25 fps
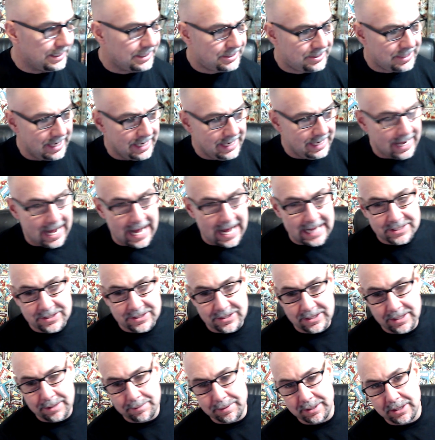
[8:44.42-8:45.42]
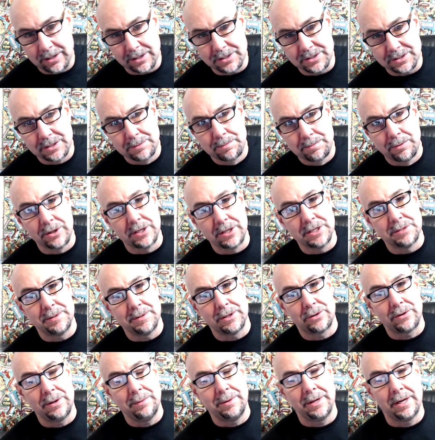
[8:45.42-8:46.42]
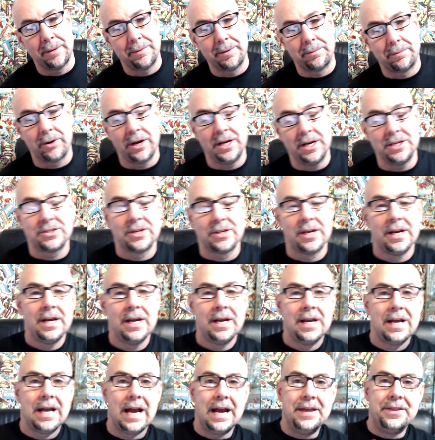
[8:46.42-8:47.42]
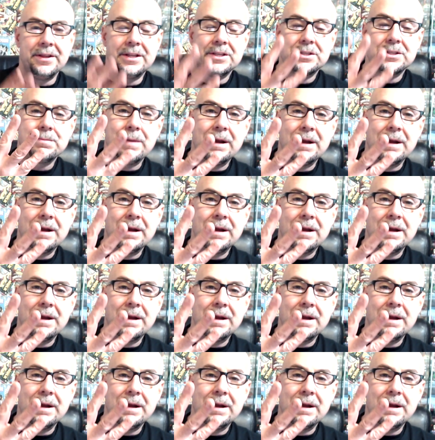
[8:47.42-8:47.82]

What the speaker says: say Yahtzee because this book has been creeping up in price. I think this is my